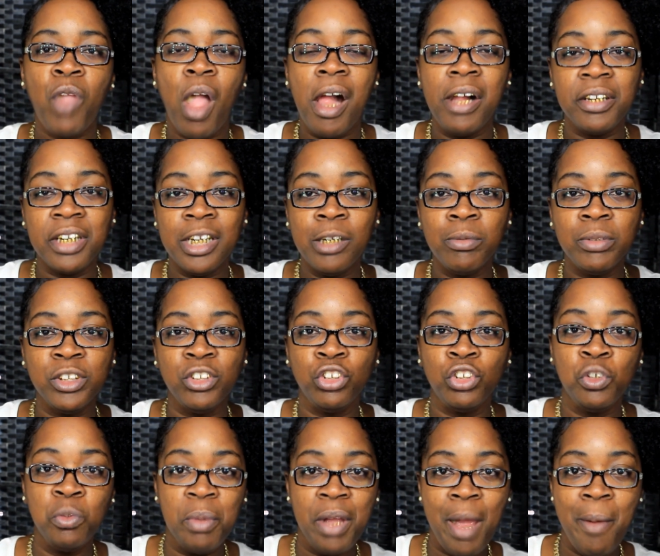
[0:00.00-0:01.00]
And that wasn't
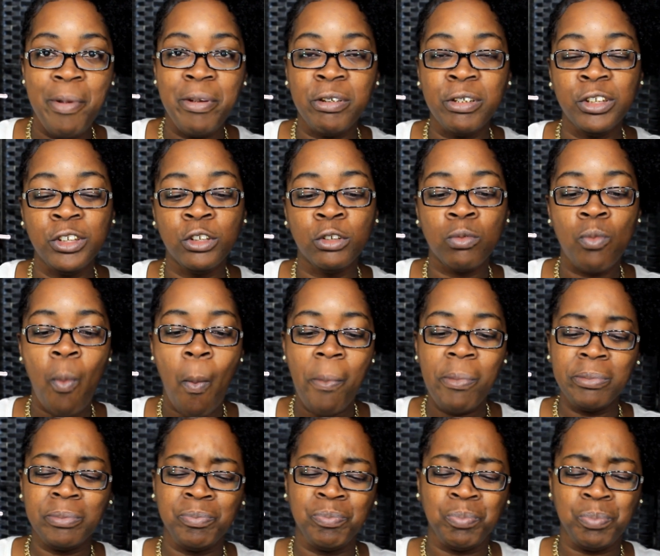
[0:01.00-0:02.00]
too bad because
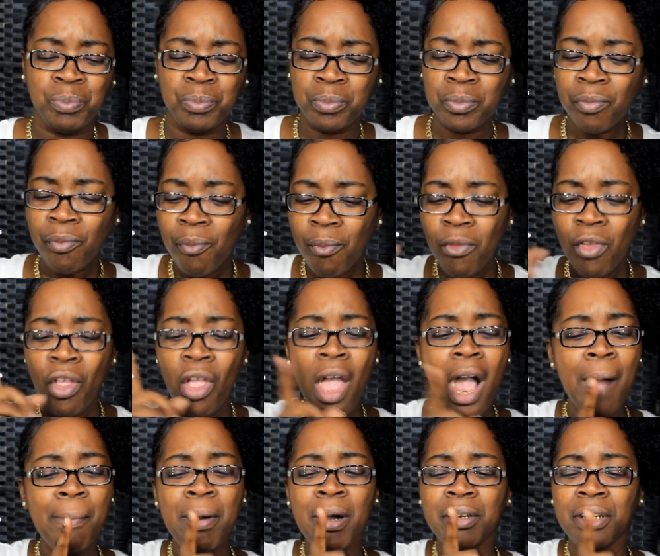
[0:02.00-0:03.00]

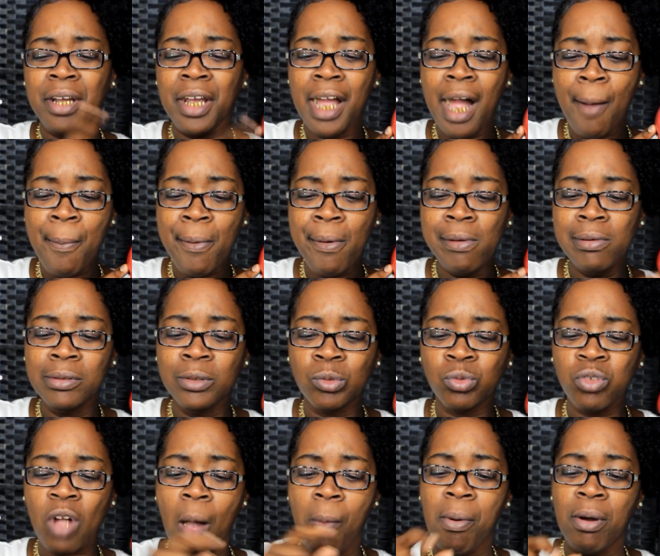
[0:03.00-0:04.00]
I bought an apple,
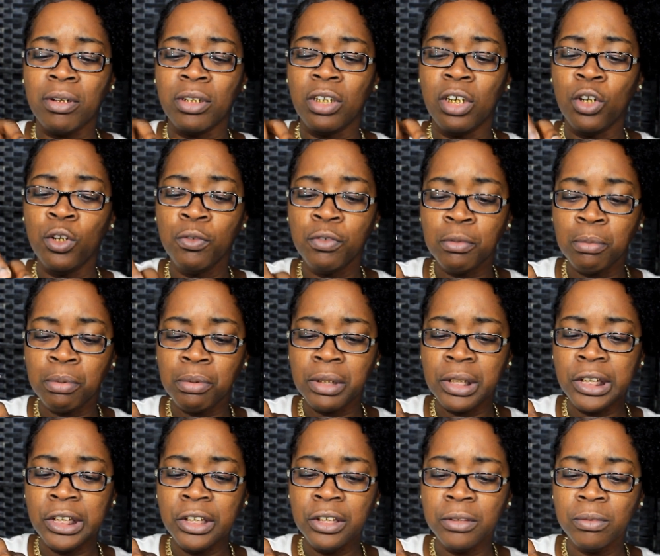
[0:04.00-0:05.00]
I bought a loaf of
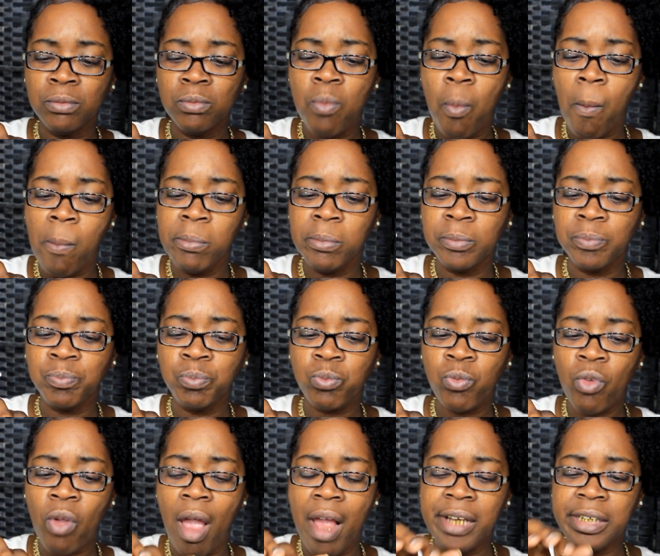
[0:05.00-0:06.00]
bread,
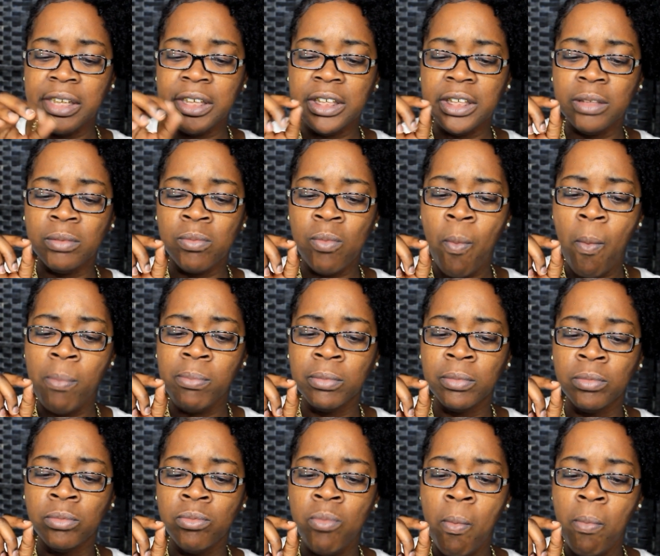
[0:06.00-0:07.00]
and
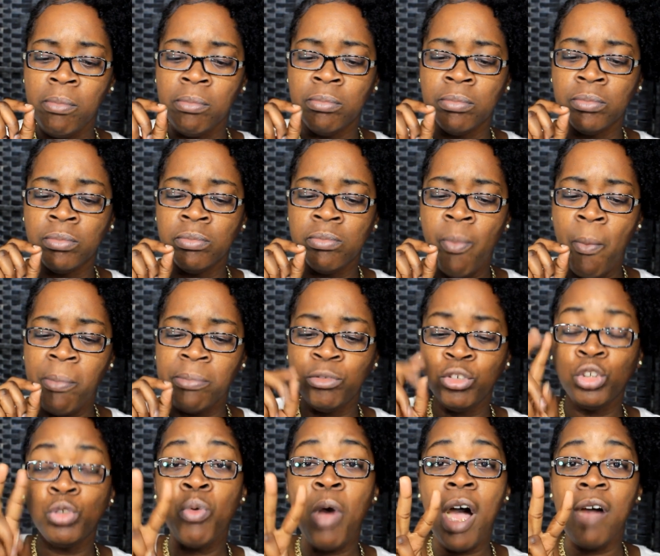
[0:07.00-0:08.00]

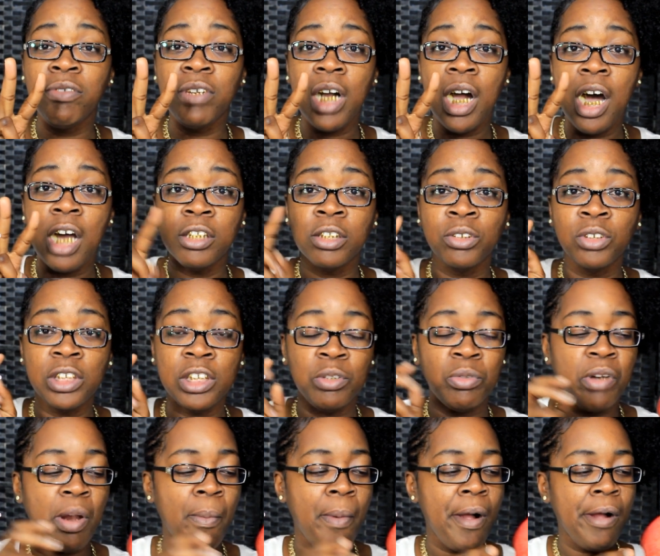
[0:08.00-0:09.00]
two avocados. That's
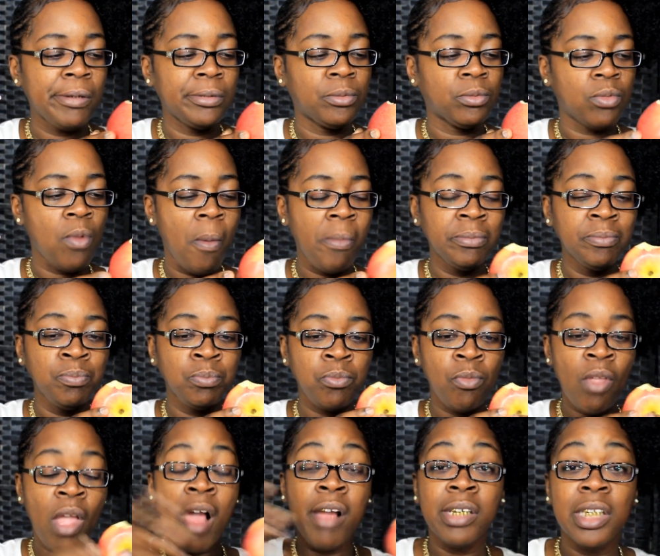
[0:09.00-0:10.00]
what I bought.
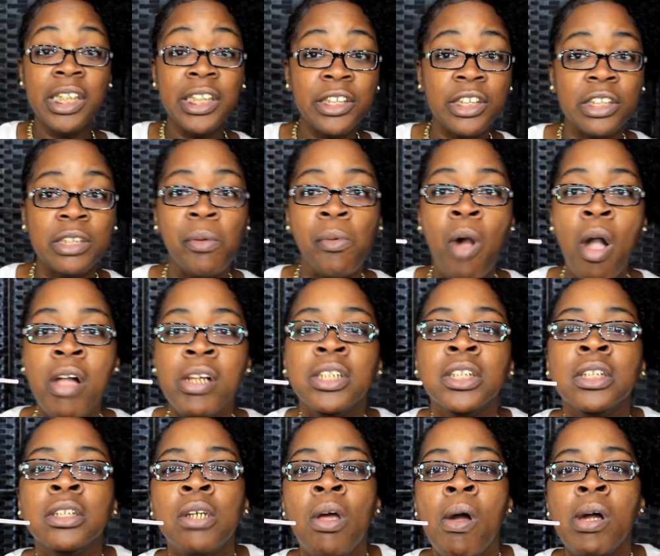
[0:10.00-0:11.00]
Listen,
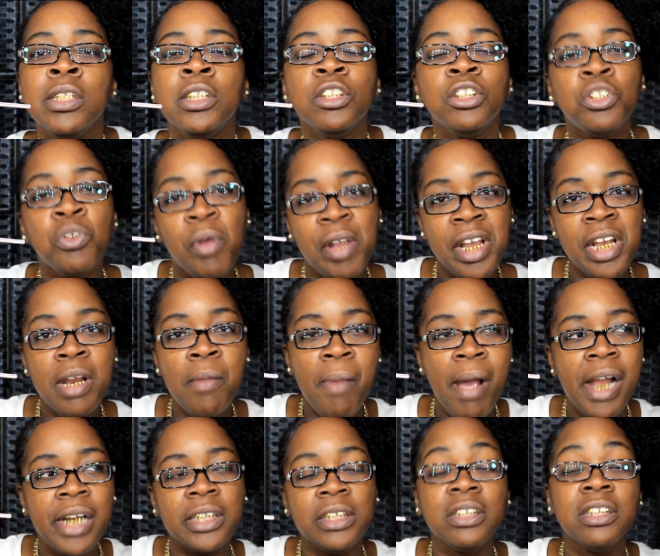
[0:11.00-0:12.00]
do
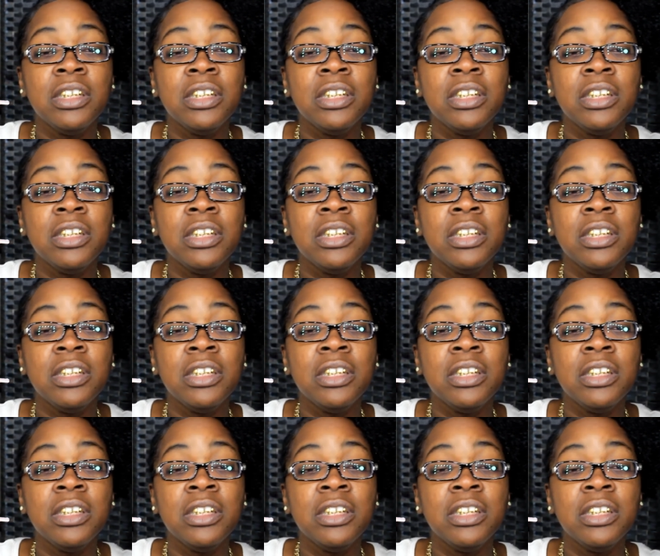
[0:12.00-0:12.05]
anybody, can